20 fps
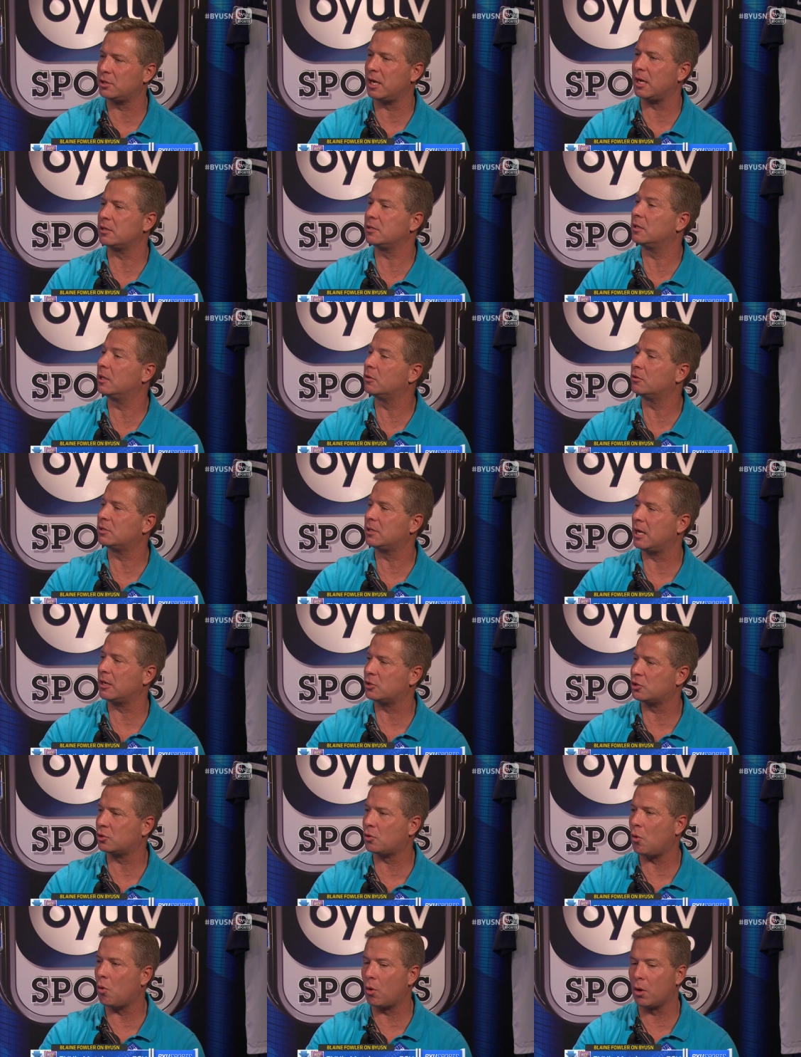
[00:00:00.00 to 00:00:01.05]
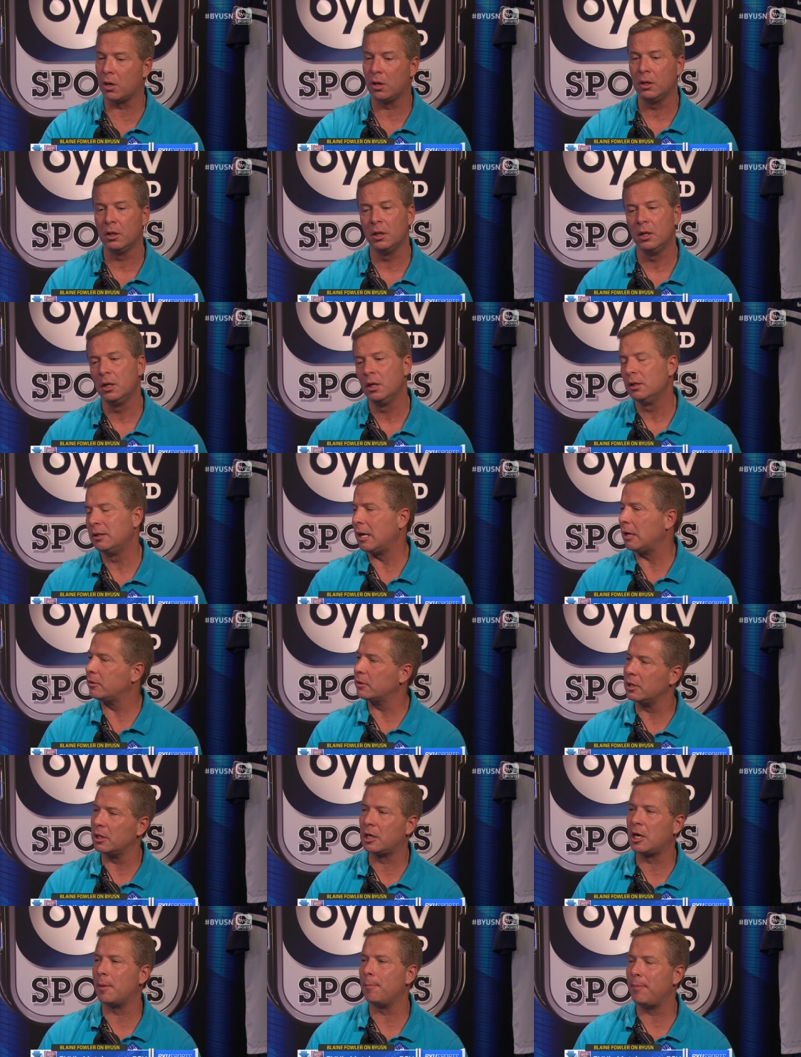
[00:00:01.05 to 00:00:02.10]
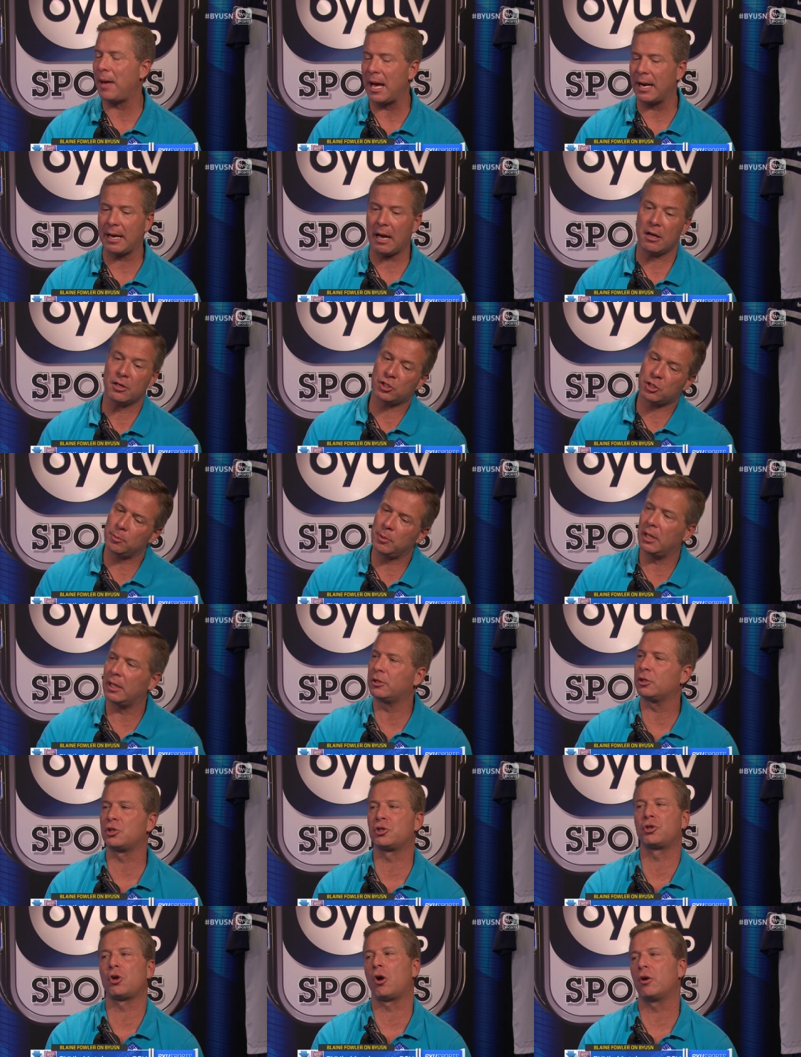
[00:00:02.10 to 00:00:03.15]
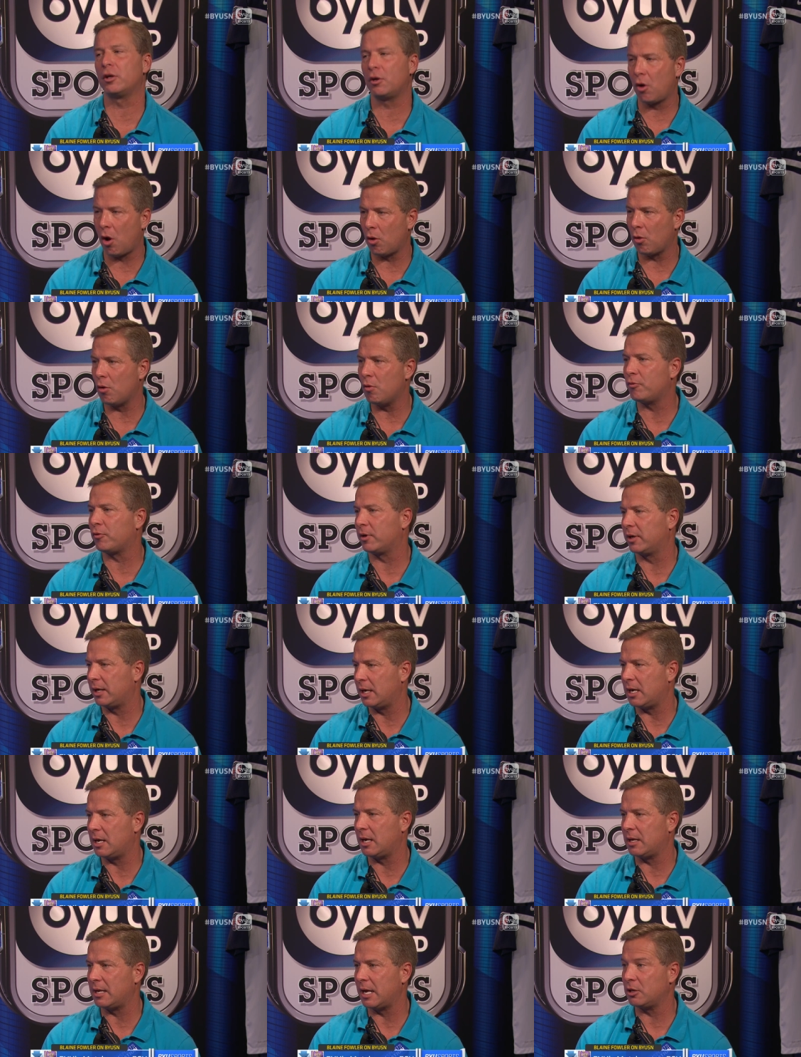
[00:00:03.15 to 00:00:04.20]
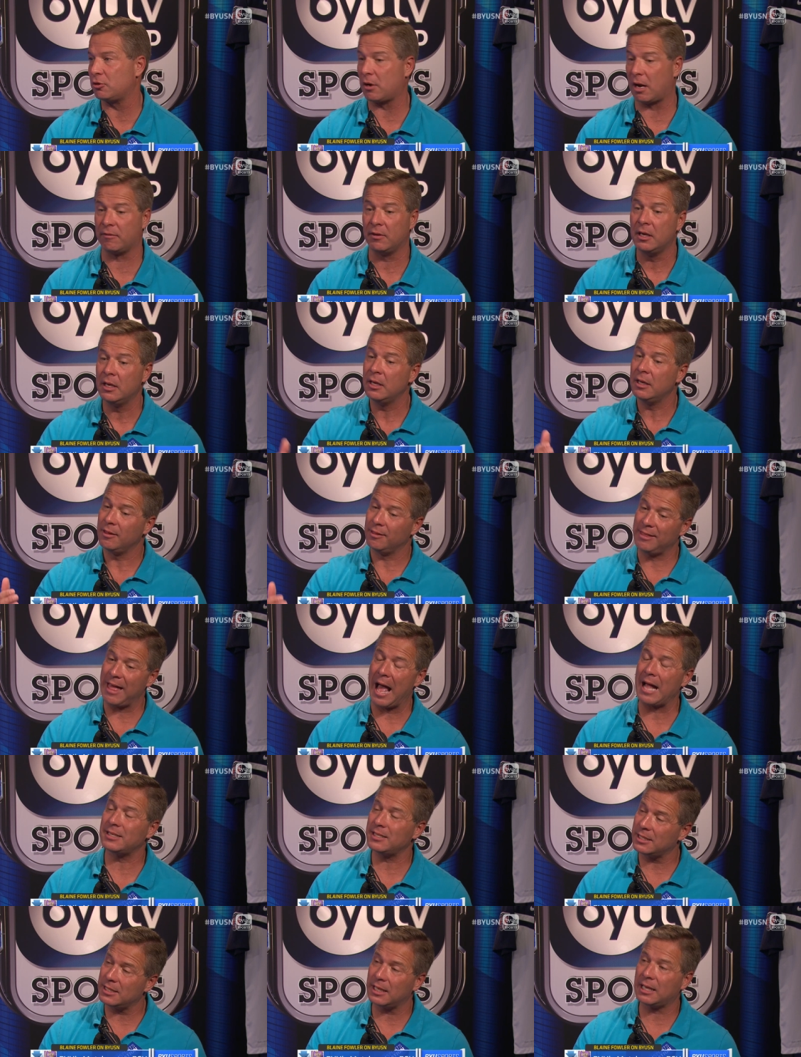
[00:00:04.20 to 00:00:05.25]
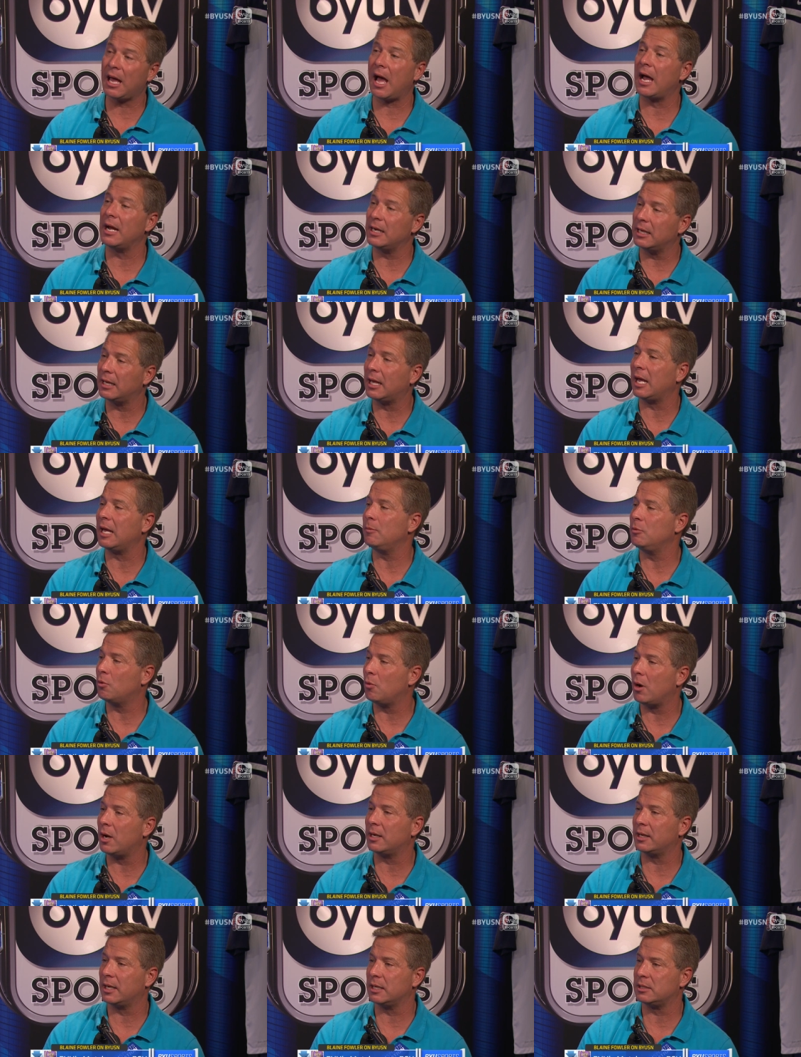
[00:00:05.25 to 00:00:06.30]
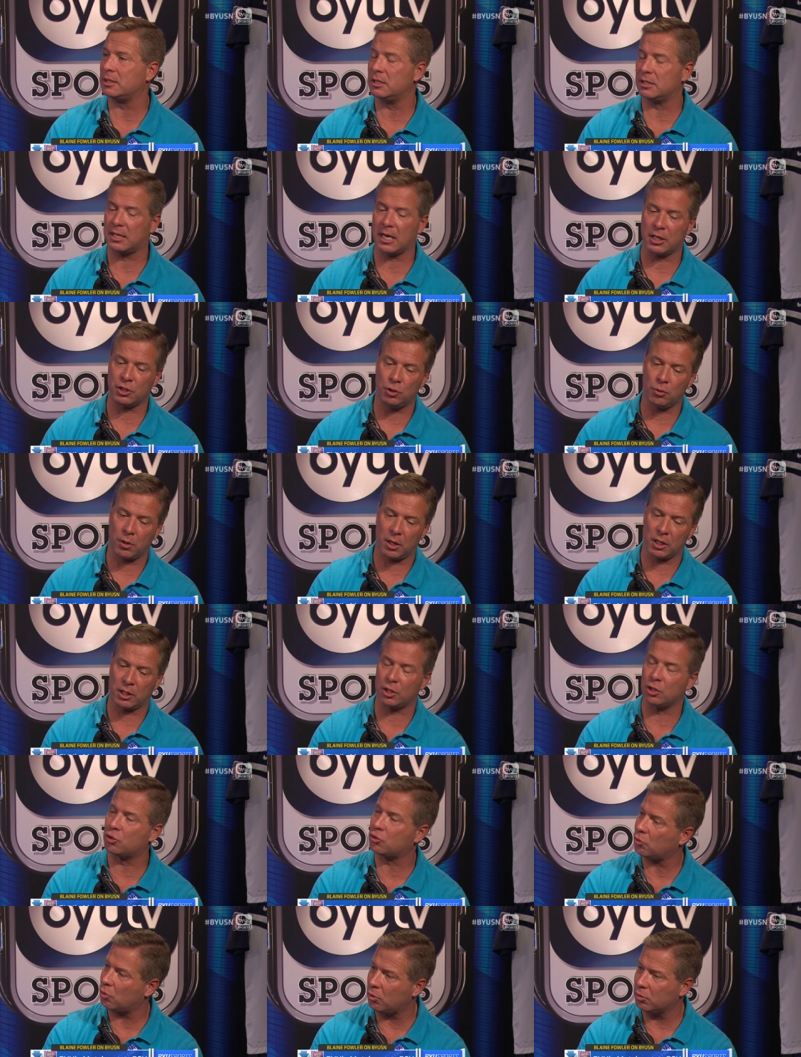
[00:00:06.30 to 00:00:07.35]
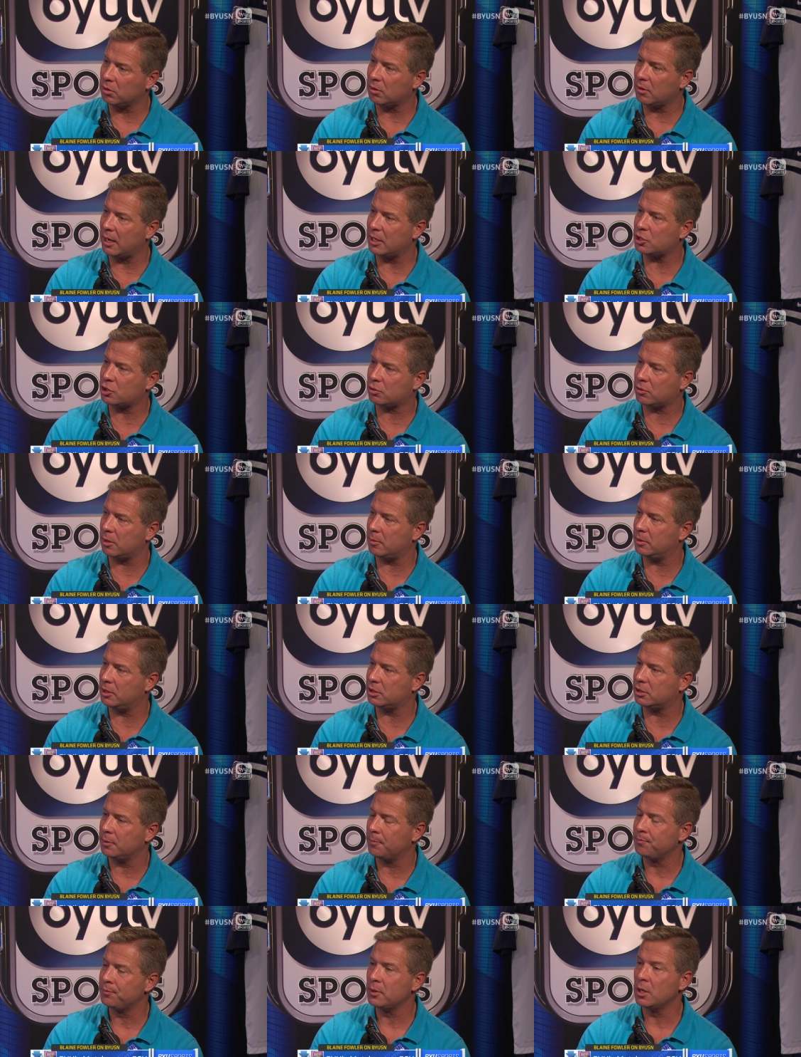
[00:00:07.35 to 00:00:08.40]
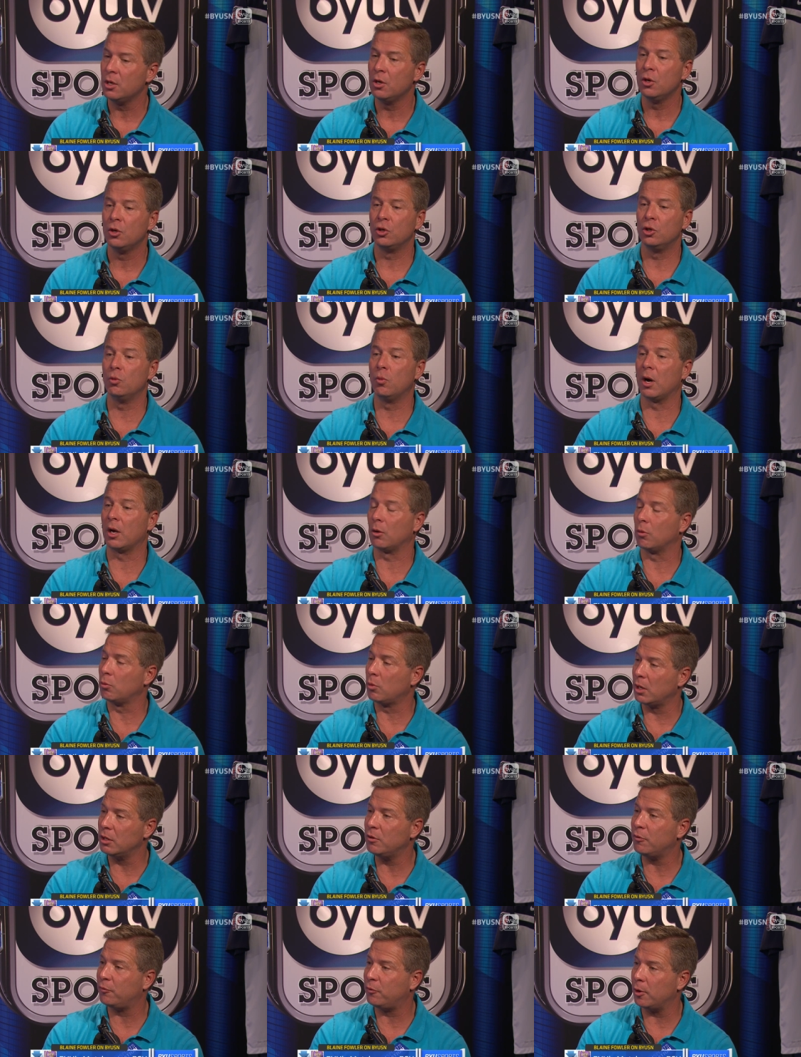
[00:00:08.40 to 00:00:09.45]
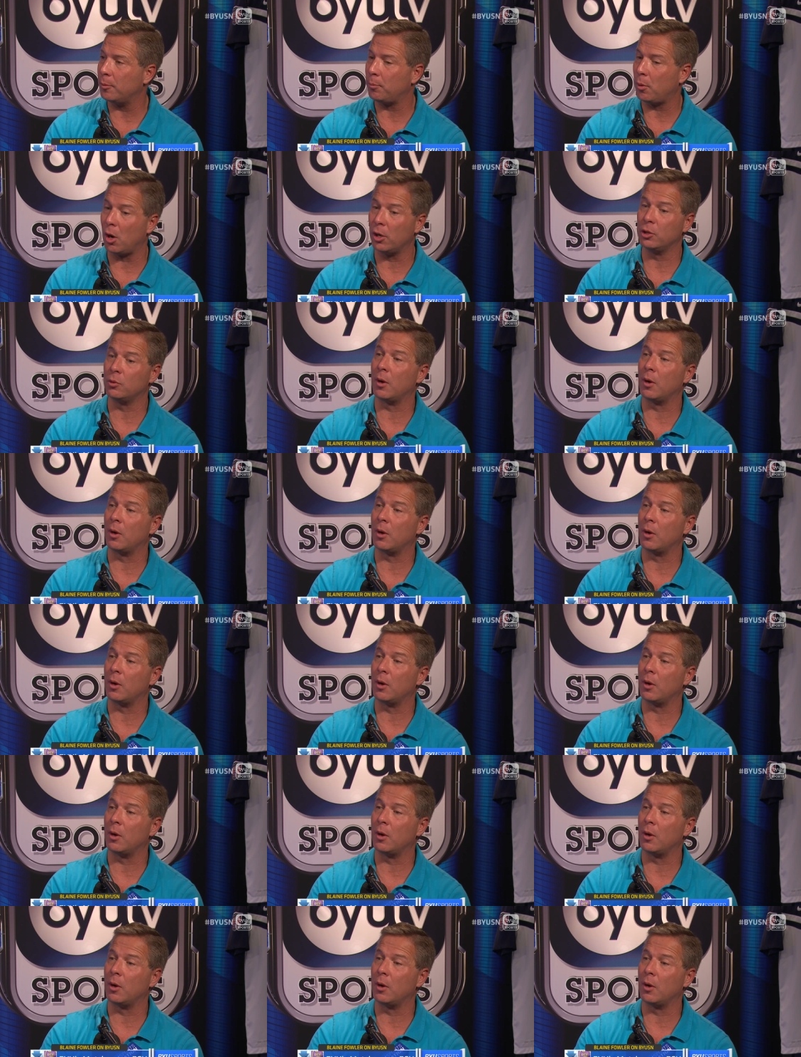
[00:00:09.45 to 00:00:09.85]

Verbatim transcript: downs and then goes down and score, now they're going to come back out. It's going to be like they're starting all over again on that drive. That's the kind of game you want against these guys. You want to control the line of scrimmage. You want to run the football. You